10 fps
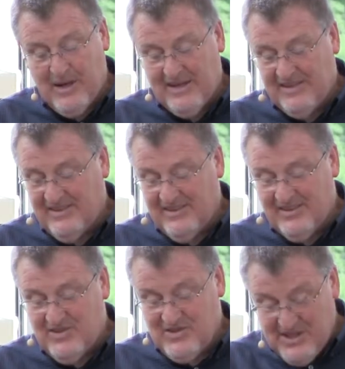
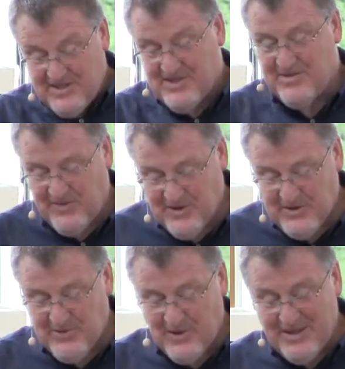but she's the
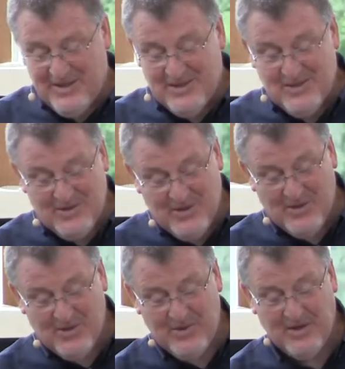first one that
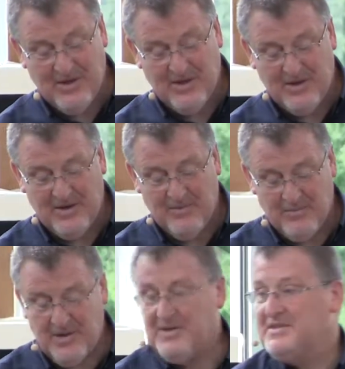showed
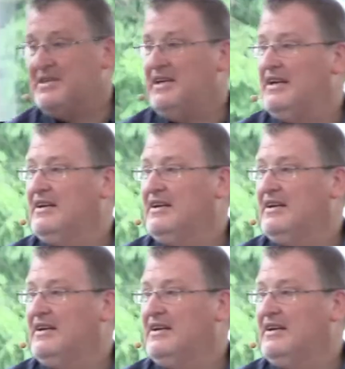mercy.